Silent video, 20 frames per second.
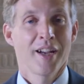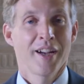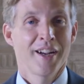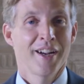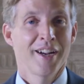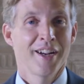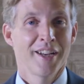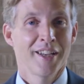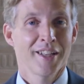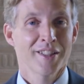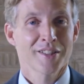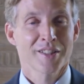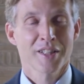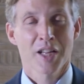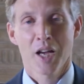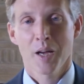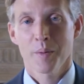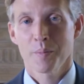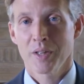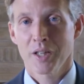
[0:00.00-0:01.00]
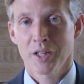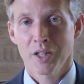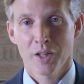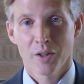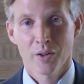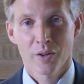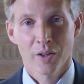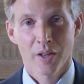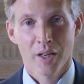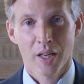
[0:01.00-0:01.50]
it's time to
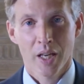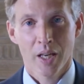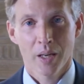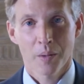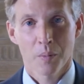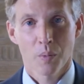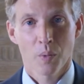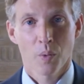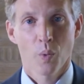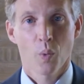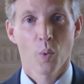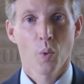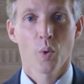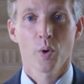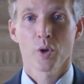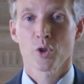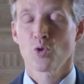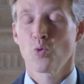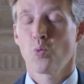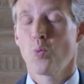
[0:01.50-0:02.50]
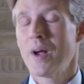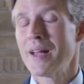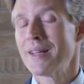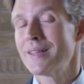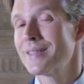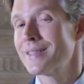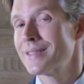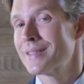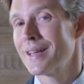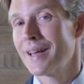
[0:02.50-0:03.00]
irrigate, or it's
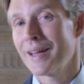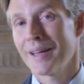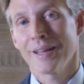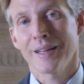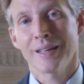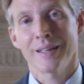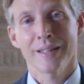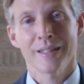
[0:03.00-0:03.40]
Wednesday,